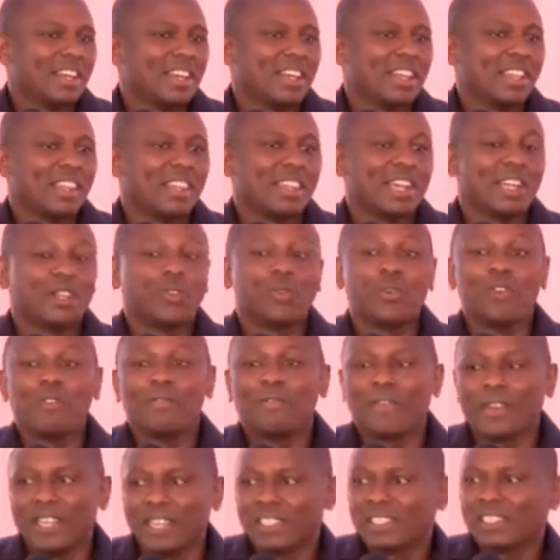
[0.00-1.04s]
that we
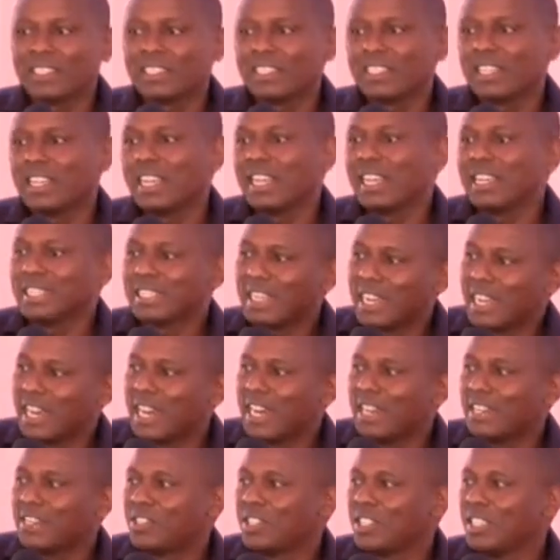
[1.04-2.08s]
face as a
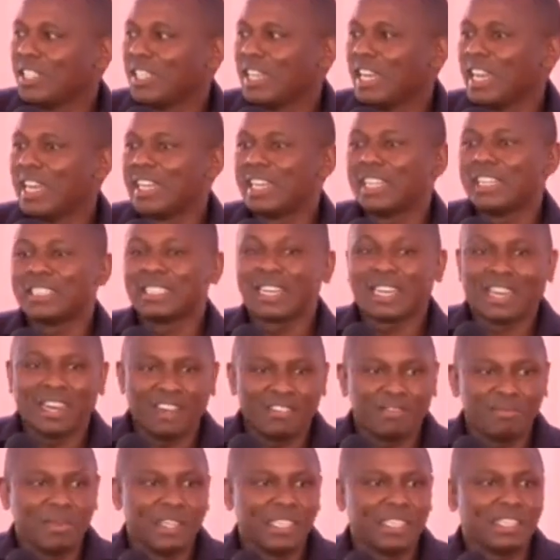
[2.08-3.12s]
country and as a
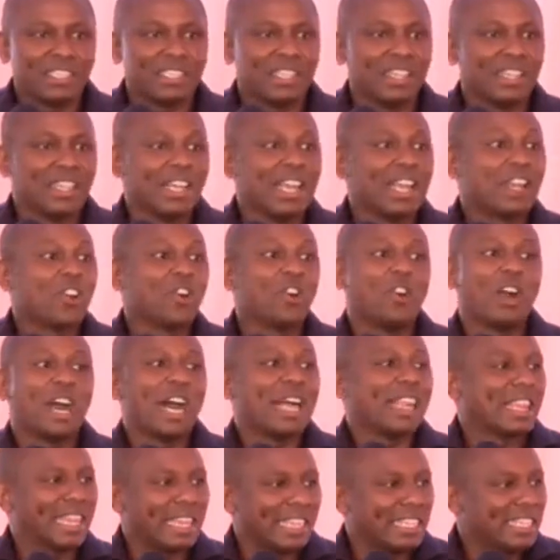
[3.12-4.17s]
government, there are no
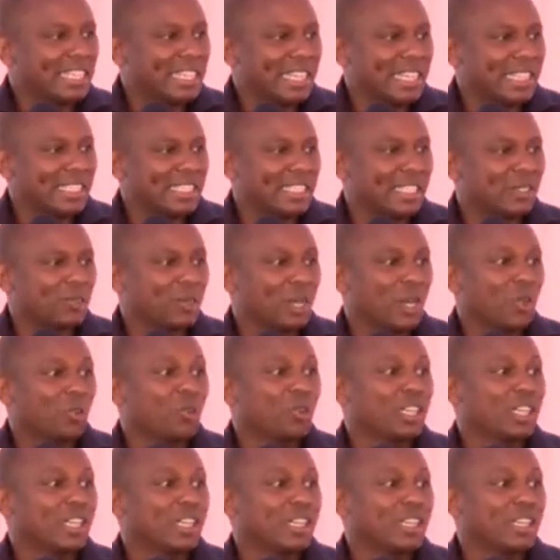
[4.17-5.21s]
other leaders that we are
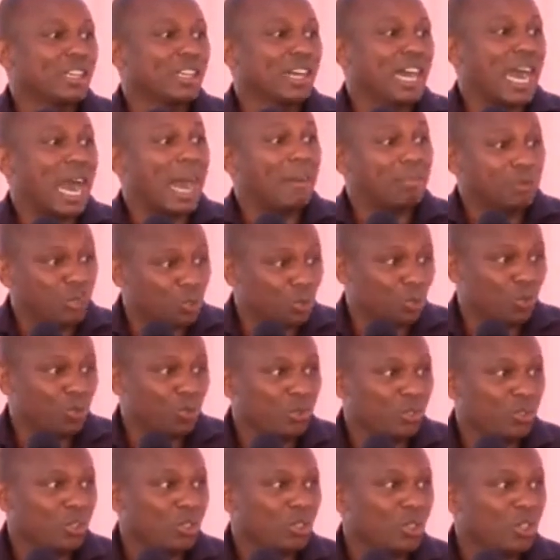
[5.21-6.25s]
looking up to
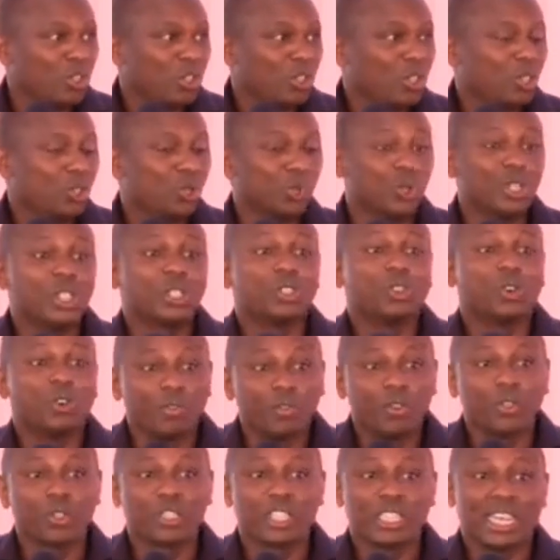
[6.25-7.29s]
to
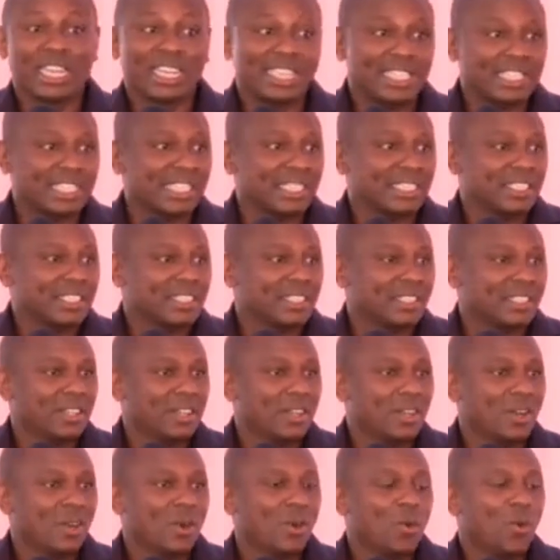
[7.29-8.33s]
resolve those challenges.
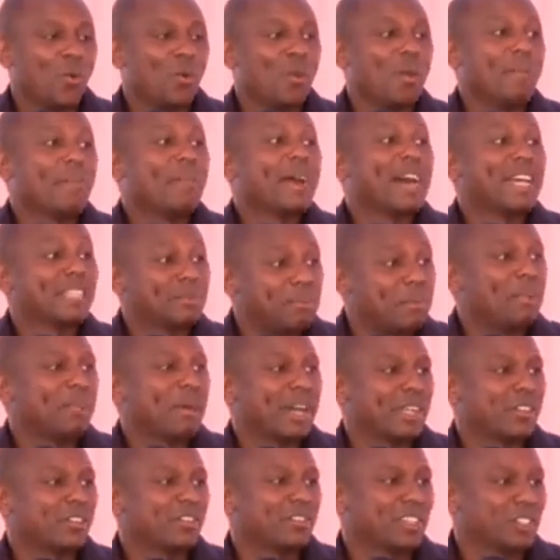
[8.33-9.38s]
We must be
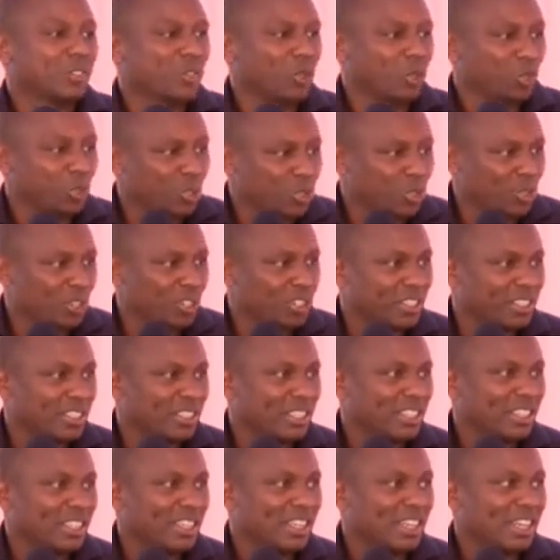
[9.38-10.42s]
part of the solution.
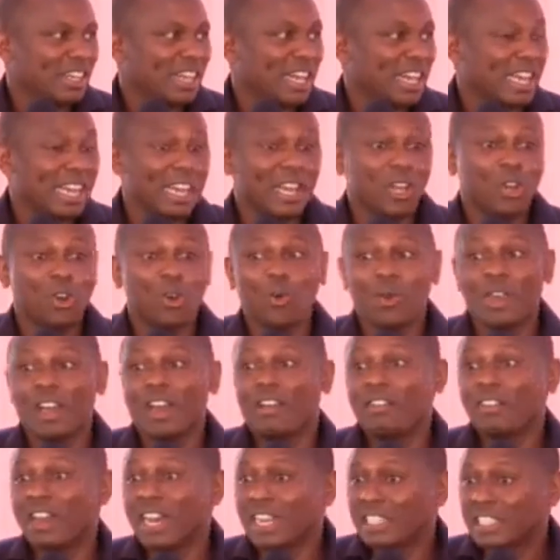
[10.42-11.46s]
And I know we
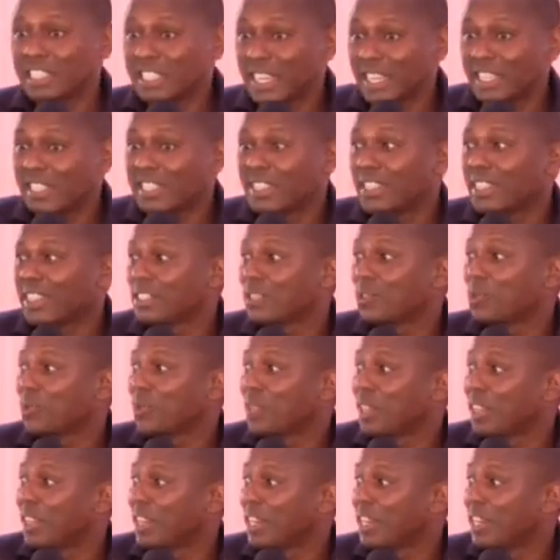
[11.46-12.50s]
have had challenges
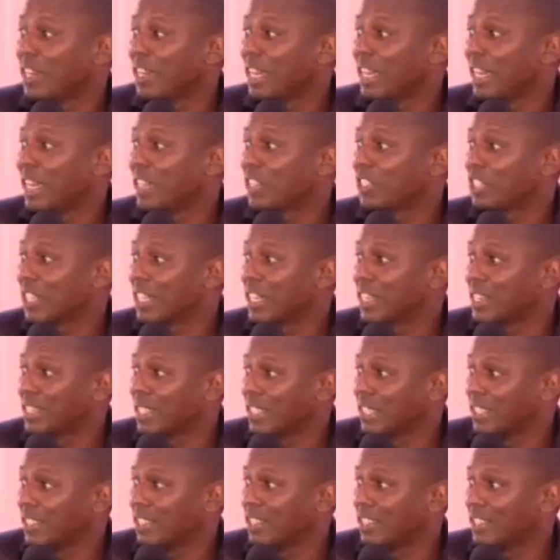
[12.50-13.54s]
with uh, exchequer
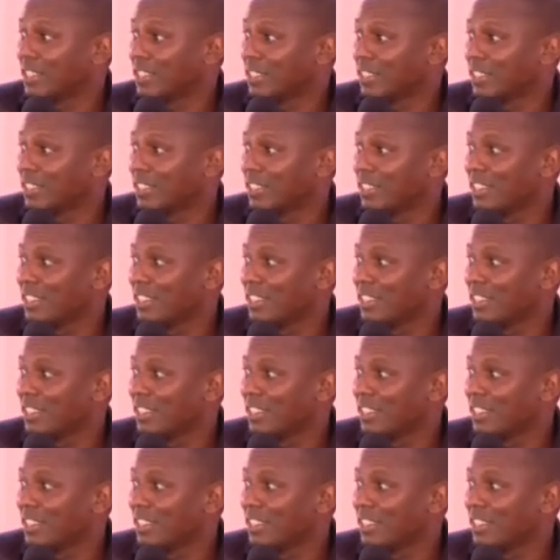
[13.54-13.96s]
releases.